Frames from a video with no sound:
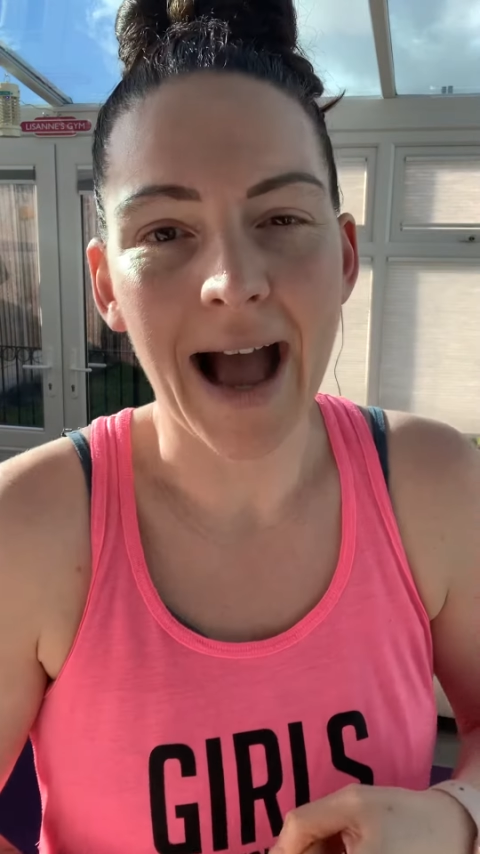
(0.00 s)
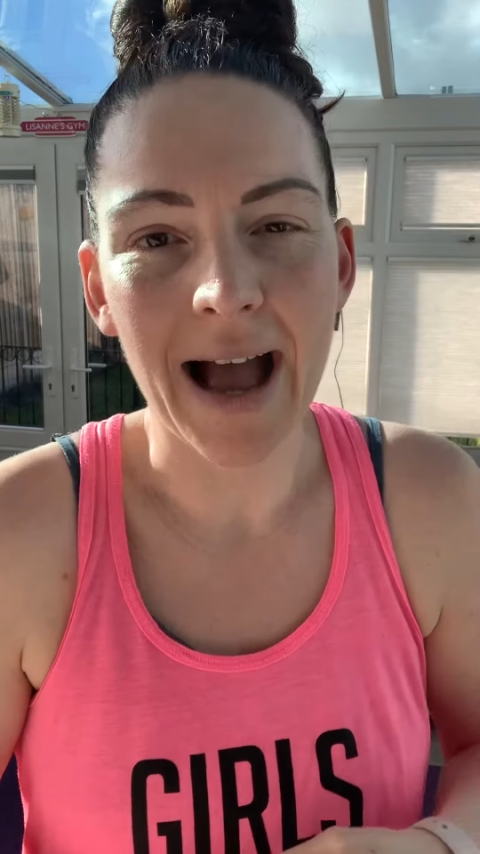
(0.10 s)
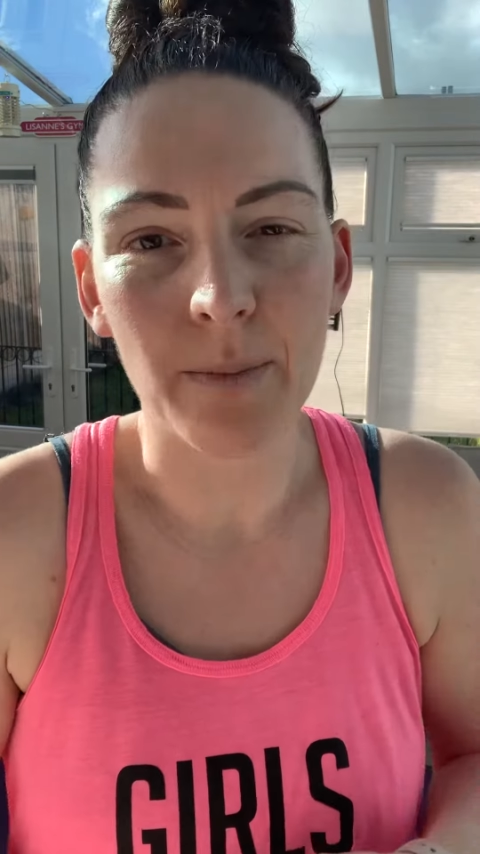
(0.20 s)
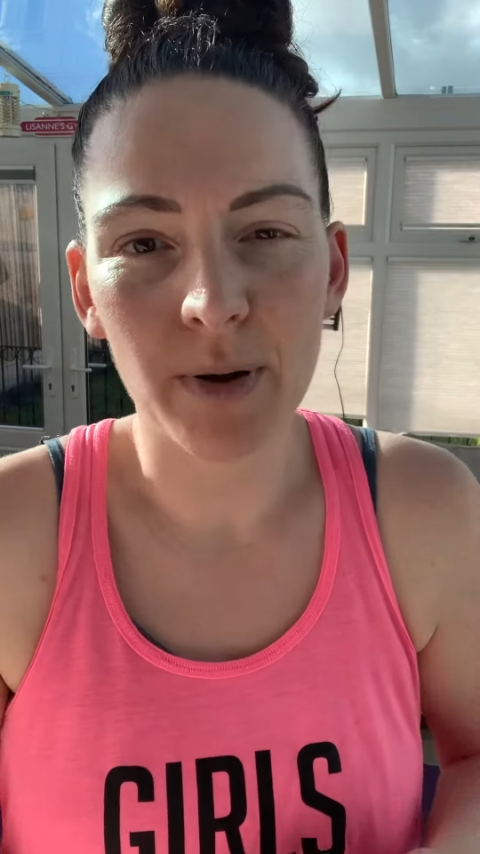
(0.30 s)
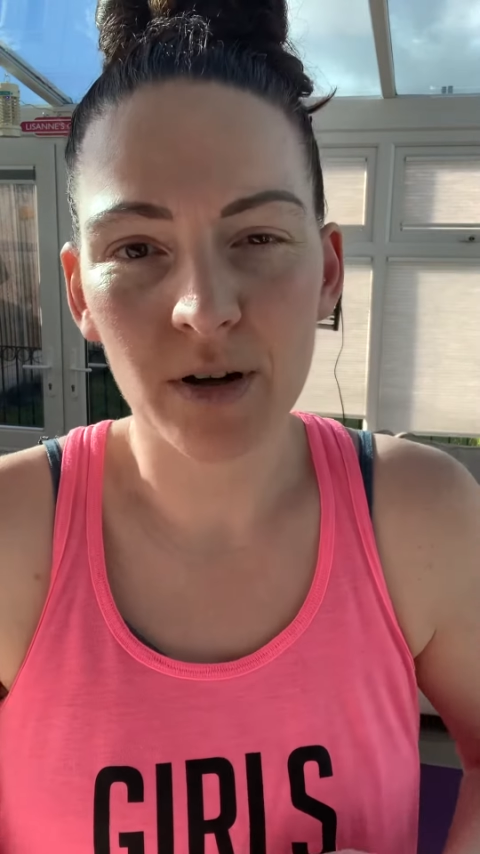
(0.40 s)

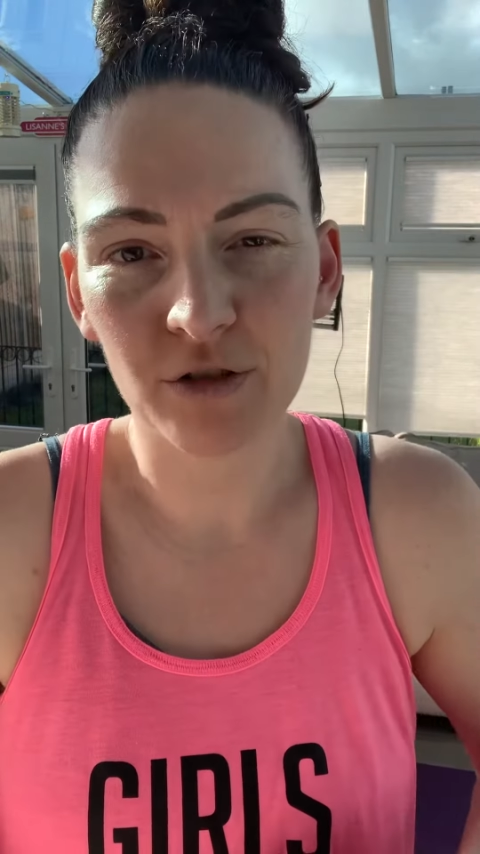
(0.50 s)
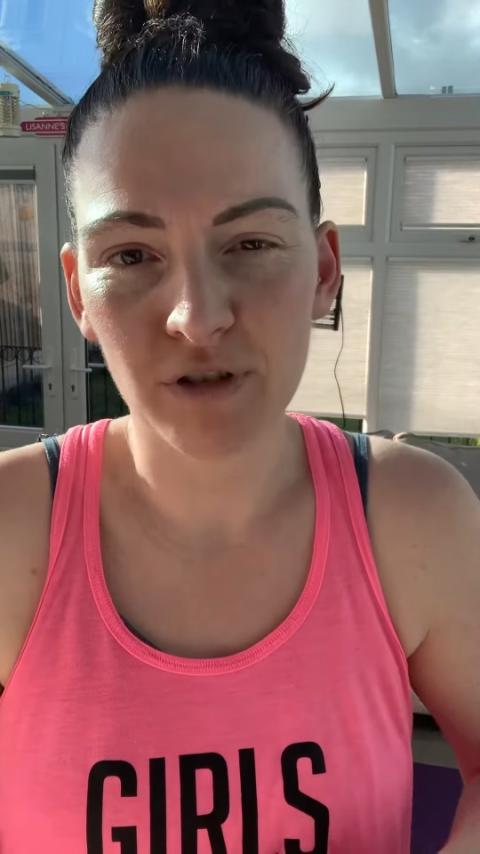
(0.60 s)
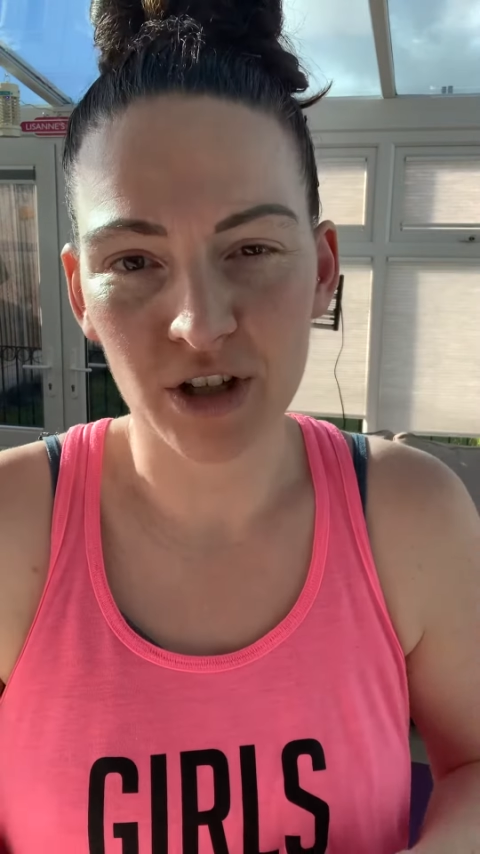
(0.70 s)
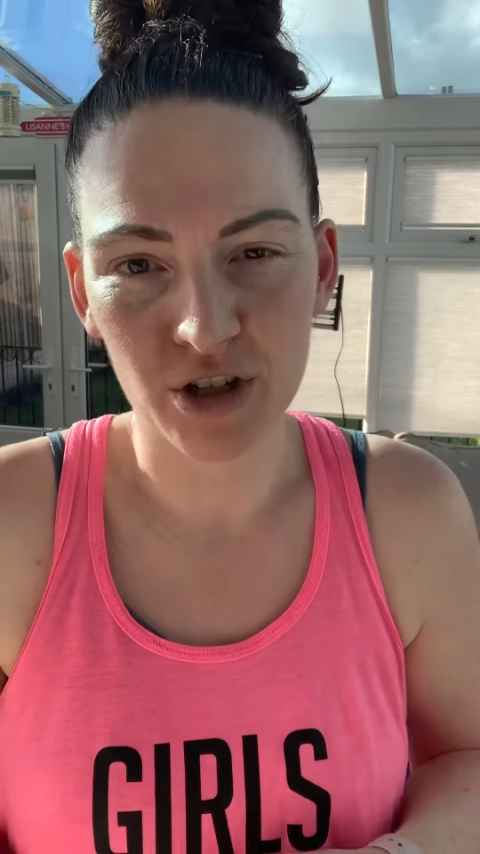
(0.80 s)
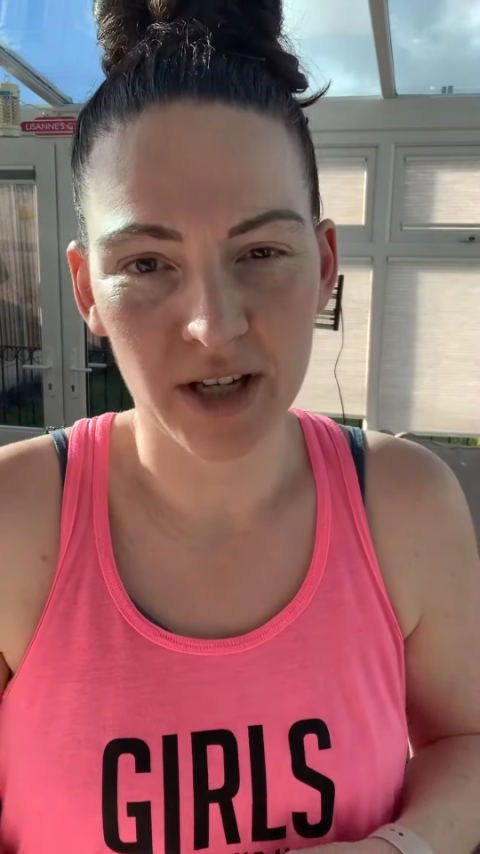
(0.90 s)
ab
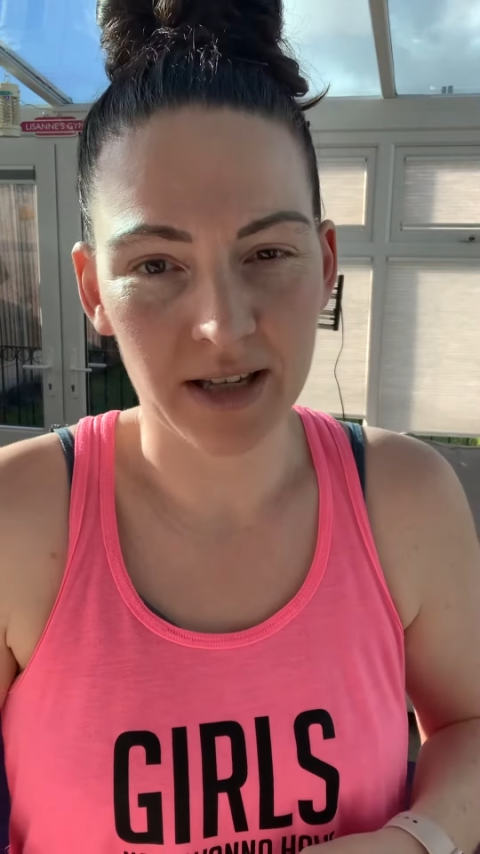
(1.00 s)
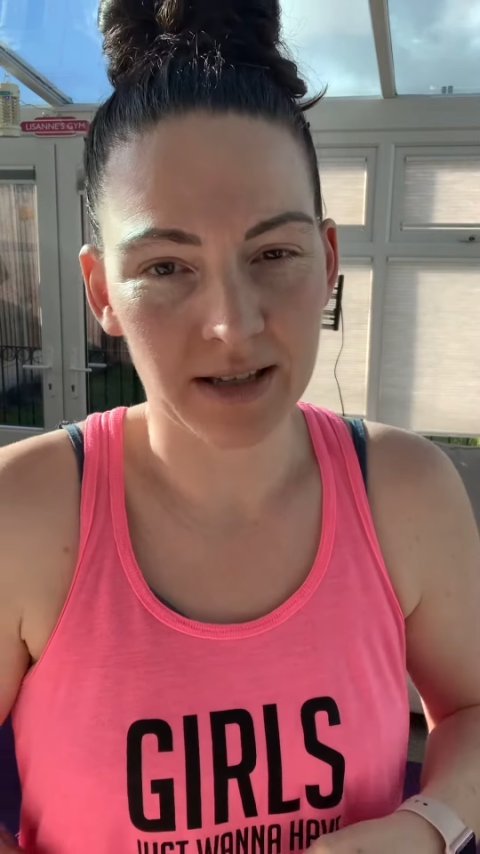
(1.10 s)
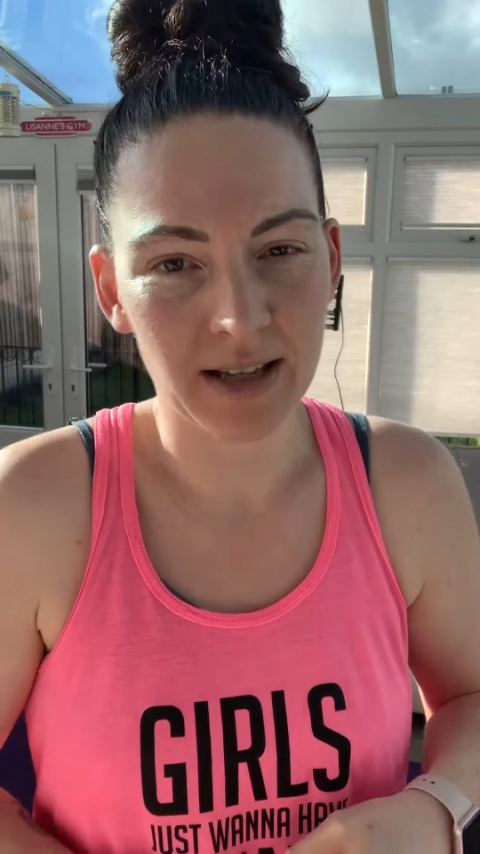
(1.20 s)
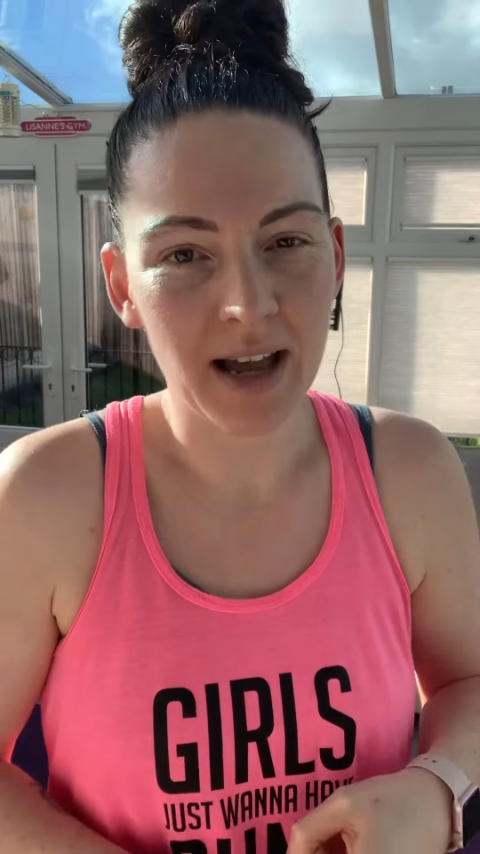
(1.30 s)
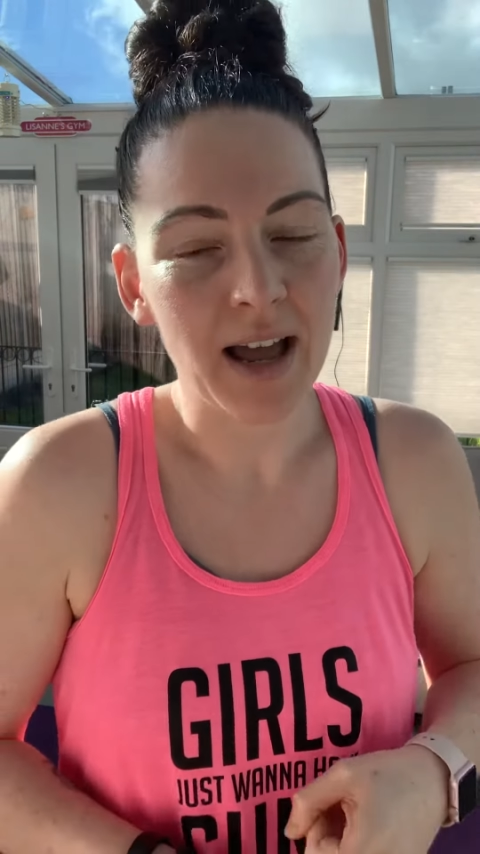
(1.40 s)
crunches.